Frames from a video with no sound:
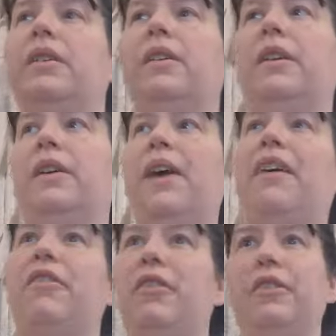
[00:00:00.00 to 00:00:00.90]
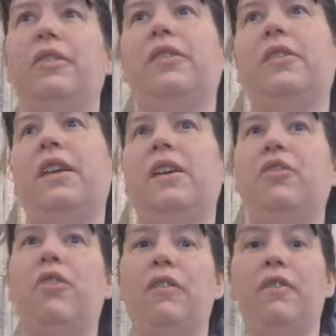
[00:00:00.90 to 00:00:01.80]
you know, arrogant. So then I
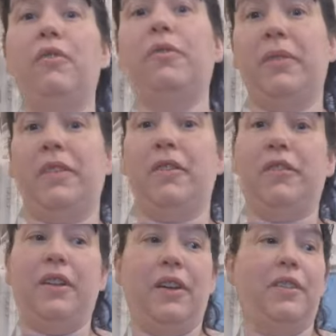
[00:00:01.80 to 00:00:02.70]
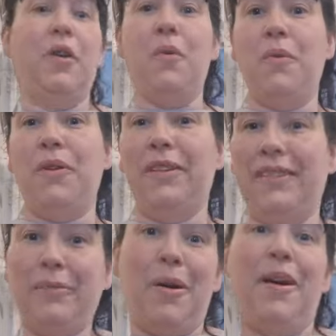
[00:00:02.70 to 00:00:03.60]
try and force myself to like talk and
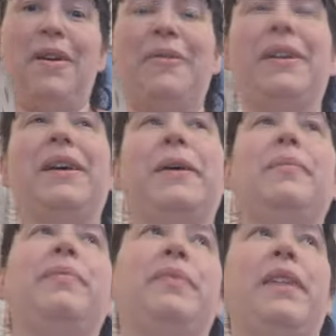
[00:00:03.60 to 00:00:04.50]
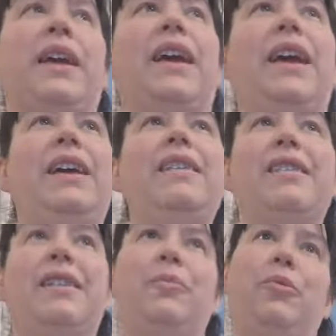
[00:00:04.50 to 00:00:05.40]
smile. And it
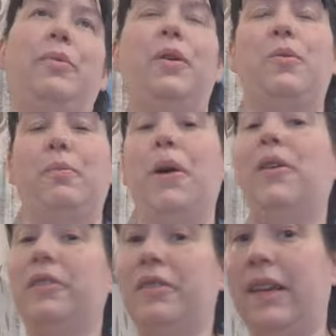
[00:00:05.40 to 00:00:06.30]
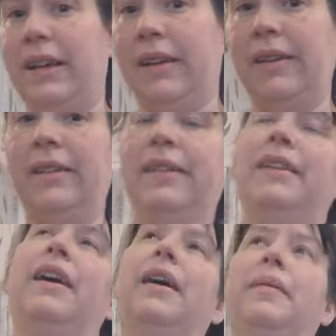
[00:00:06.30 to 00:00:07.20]
is what we call masking.
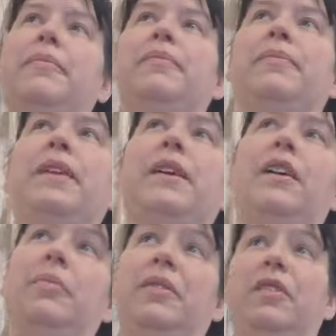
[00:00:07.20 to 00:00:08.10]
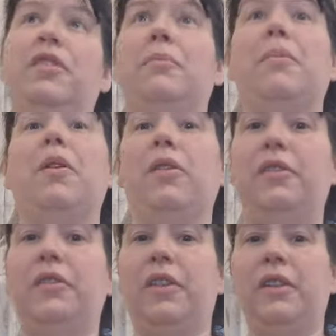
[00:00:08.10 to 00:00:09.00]
I suppose I do
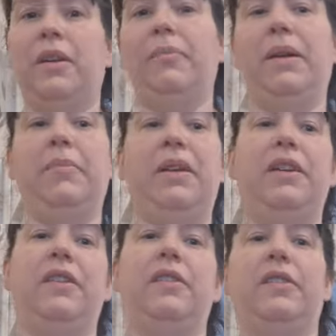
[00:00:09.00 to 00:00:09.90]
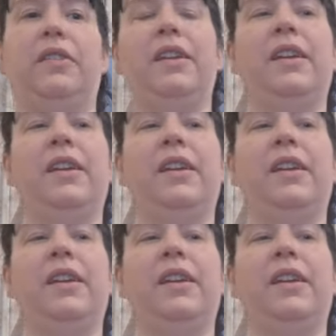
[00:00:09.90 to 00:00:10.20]
mask a bit because